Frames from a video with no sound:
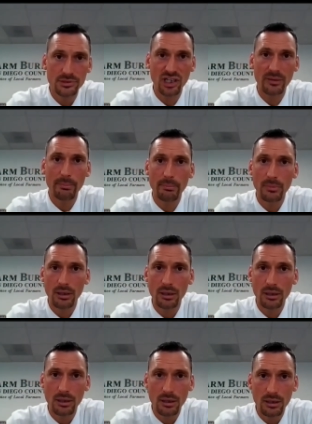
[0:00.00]
Jim,
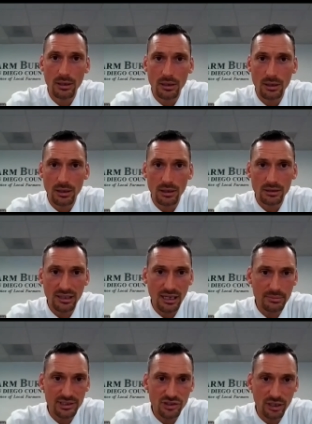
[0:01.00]

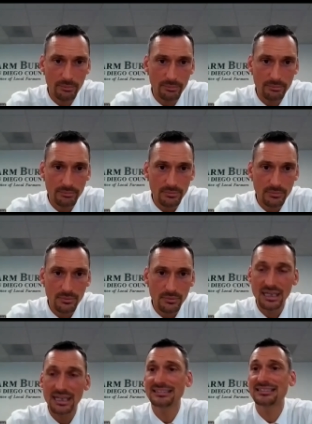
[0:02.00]
tell me, Jim,
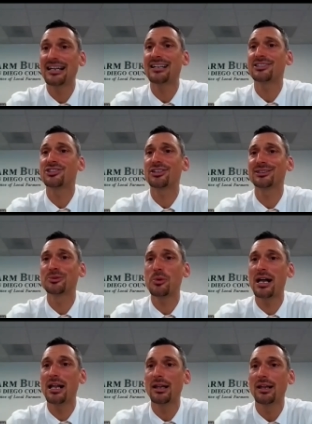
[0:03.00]
gets larger as
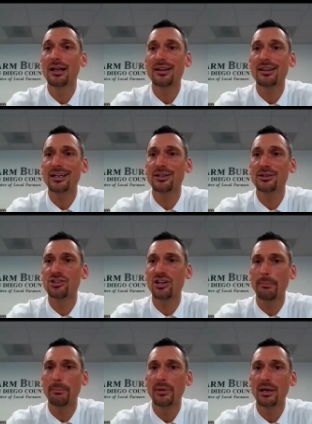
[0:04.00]
well. Thank you,
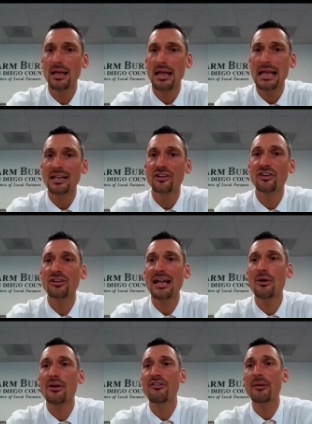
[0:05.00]
Jim. So
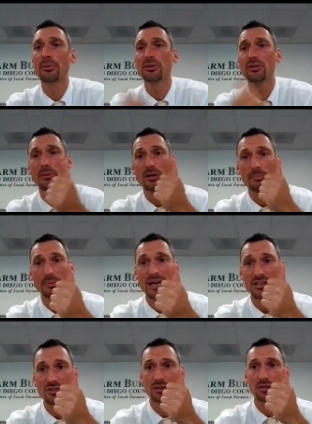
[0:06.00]
now if I put more
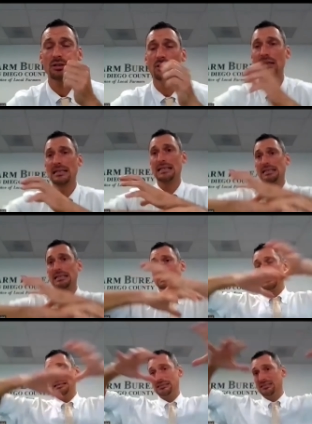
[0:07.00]
pressure,
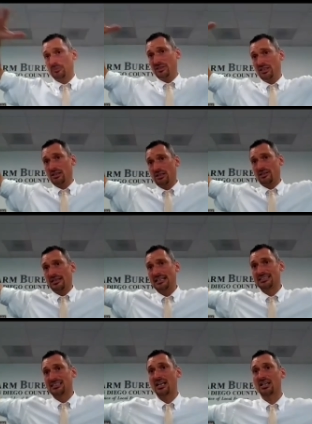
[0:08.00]
this sprinkler
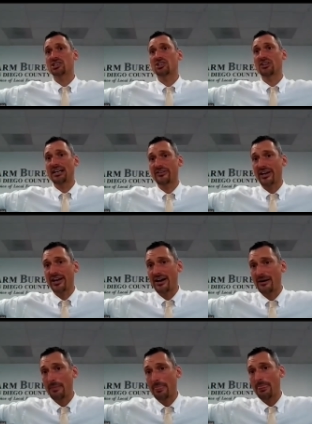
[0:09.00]
irrigates a larger
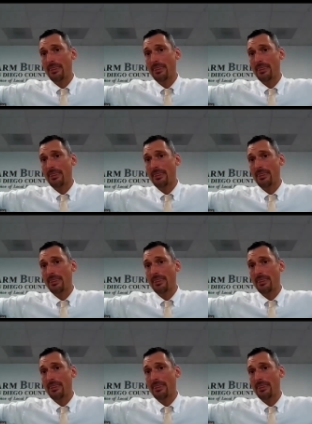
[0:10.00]
area